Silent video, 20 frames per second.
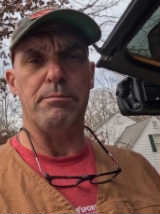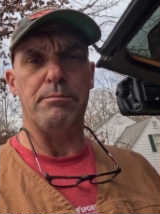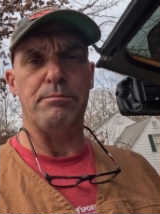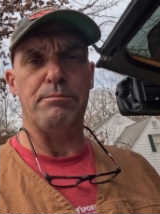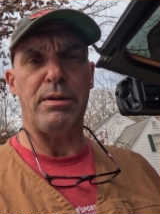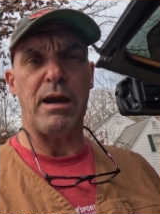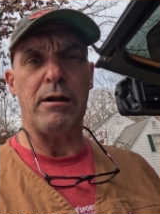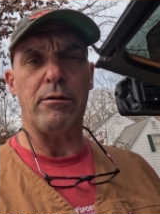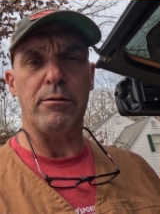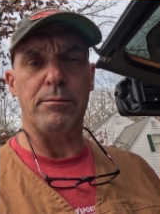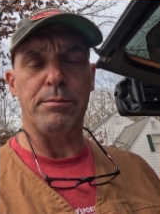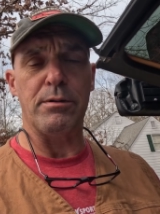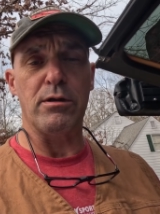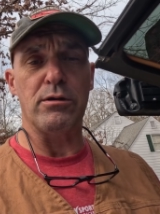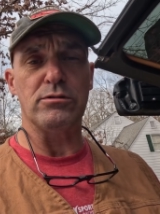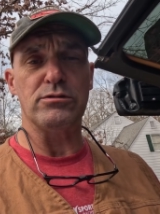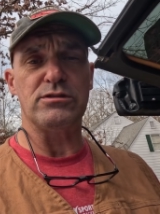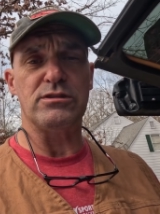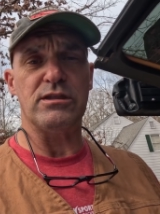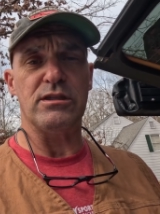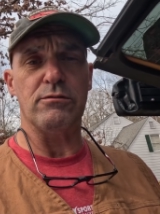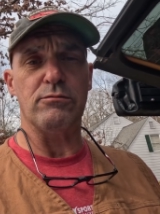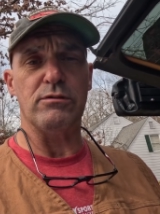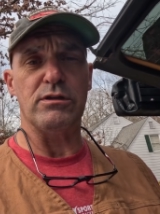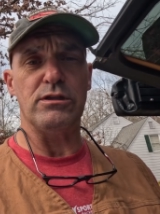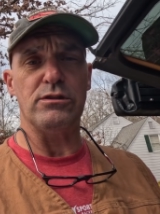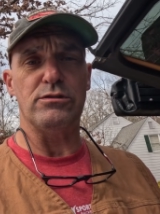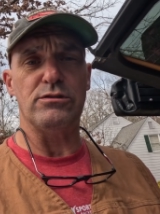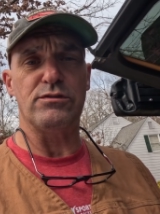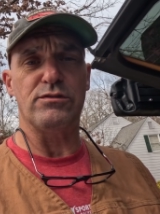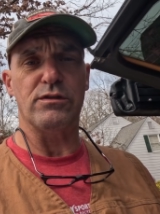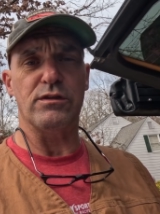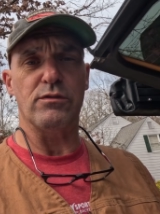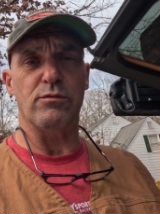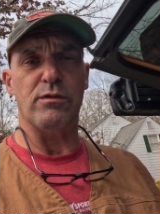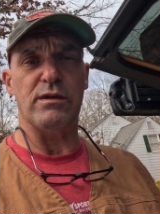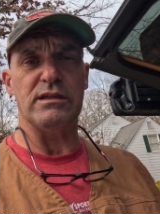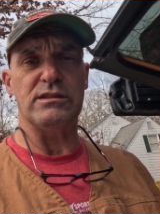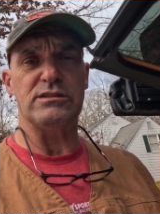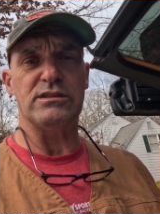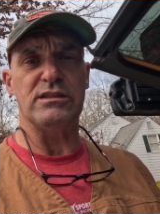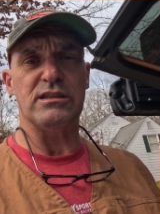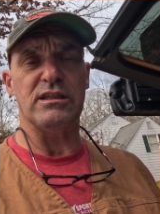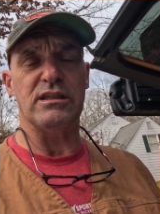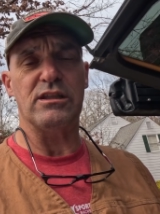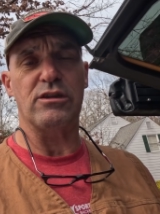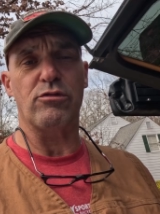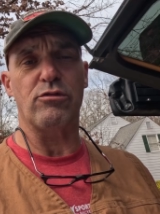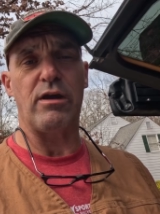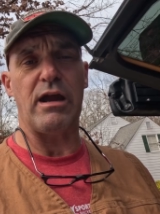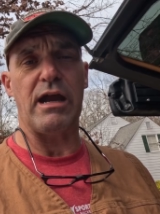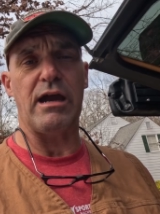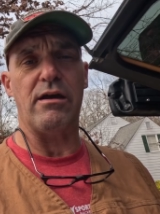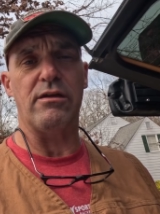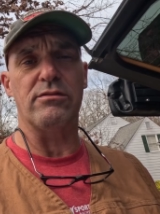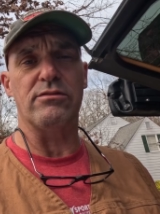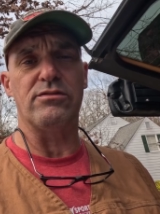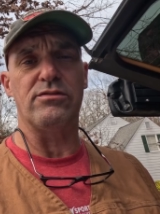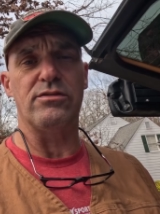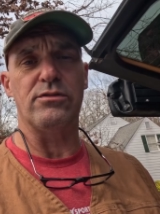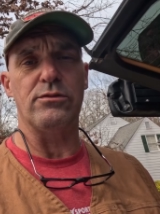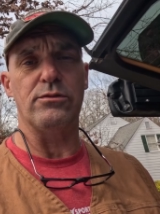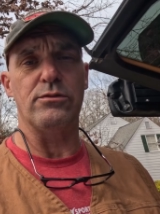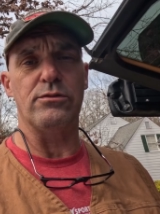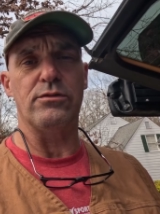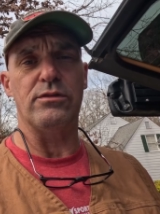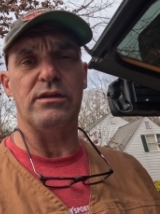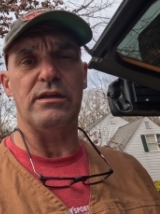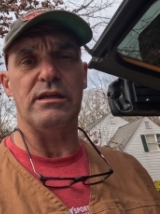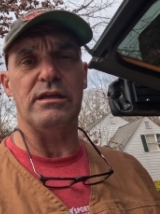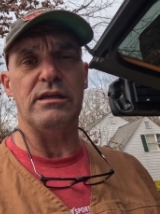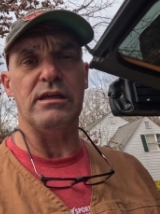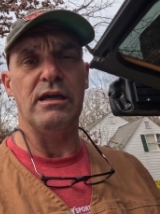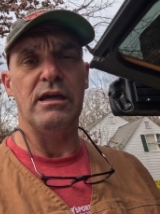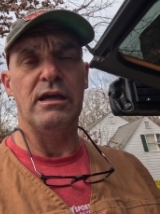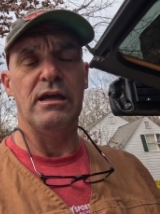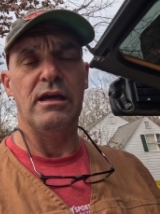power post that we use for the winch, and then the ground to the